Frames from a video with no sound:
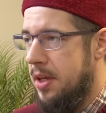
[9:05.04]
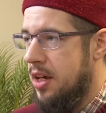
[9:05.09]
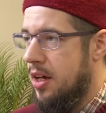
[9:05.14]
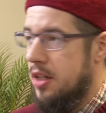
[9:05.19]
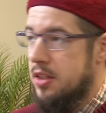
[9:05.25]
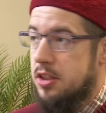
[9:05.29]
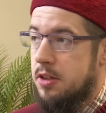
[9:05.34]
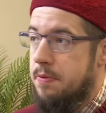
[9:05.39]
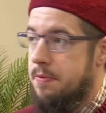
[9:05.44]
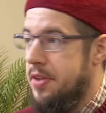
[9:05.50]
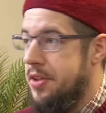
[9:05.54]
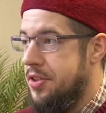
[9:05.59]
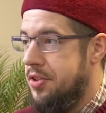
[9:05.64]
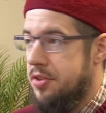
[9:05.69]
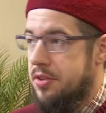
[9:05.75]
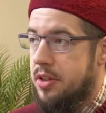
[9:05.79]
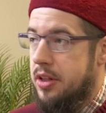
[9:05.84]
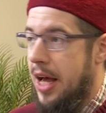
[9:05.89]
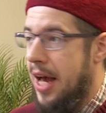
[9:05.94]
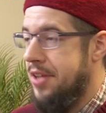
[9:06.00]
because of
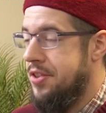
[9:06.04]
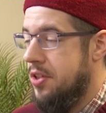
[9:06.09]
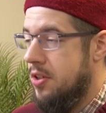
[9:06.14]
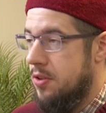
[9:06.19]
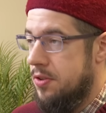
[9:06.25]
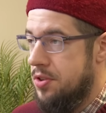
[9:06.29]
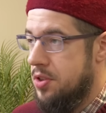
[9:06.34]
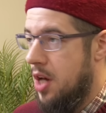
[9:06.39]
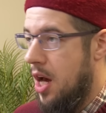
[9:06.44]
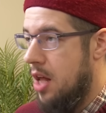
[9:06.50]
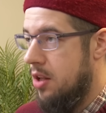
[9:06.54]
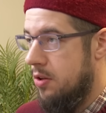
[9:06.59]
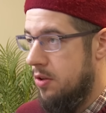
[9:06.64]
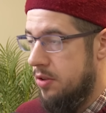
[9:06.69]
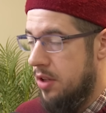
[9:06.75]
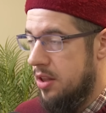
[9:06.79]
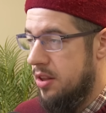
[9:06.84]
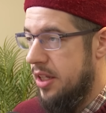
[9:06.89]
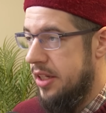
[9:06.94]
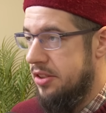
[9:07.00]
this classical scholar
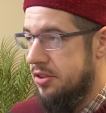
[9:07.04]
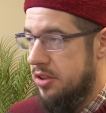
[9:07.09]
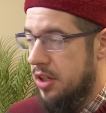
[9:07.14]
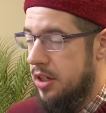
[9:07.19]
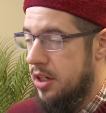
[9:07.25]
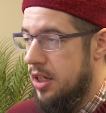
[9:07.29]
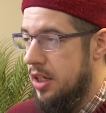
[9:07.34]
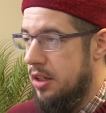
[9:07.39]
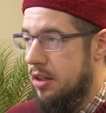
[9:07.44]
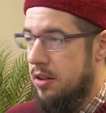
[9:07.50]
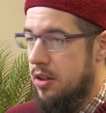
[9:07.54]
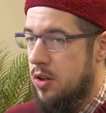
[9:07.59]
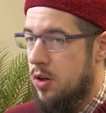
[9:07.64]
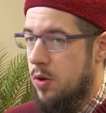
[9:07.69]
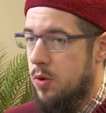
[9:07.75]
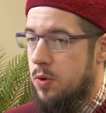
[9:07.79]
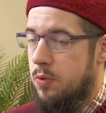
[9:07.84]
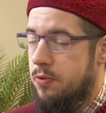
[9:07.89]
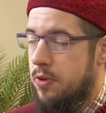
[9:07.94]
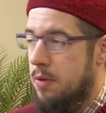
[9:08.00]
that they study, you
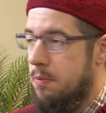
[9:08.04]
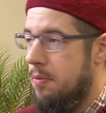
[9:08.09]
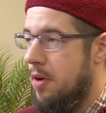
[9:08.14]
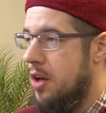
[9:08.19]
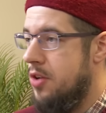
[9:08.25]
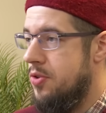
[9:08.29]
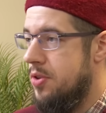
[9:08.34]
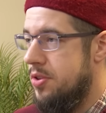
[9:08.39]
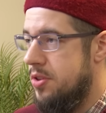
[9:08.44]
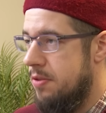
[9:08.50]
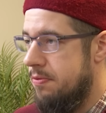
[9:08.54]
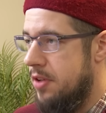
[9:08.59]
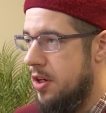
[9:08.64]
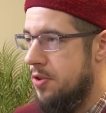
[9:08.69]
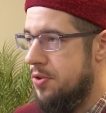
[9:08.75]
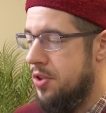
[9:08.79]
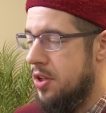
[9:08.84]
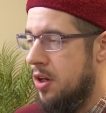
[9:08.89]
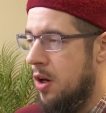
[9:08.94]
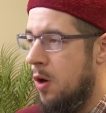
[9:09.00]
know, from hundreds of
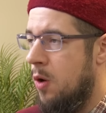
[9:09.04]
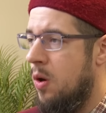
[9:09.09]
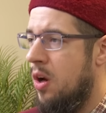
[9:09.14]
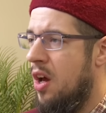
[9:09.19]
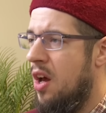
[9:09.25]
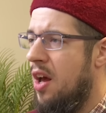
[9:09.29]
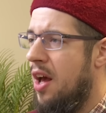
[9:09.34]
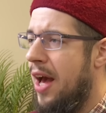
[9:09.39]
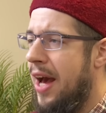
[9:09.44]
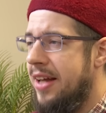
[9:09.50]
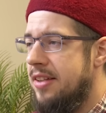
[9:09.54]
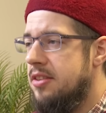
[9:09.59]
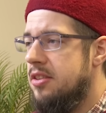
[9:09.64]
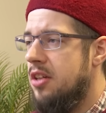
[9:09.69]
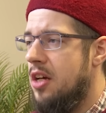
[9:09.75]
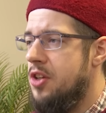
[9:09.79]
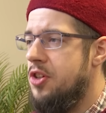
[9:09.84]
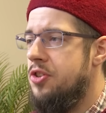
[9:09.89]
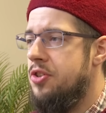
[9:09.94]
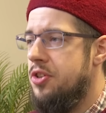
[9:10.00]
years ago, and
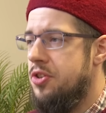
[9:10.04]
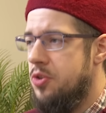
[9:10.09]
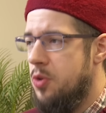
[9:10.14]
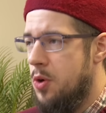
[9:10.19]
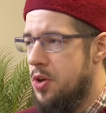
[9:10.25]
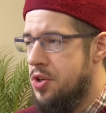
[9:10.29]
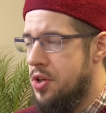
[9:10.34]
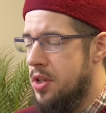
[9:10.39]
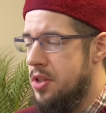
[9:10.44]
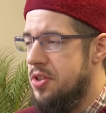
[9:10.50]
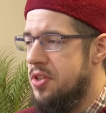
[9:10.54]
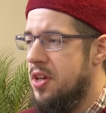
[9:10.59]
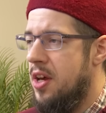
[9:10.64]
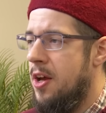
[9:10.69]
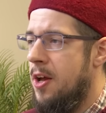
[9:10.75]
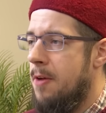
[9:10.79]
such distortions.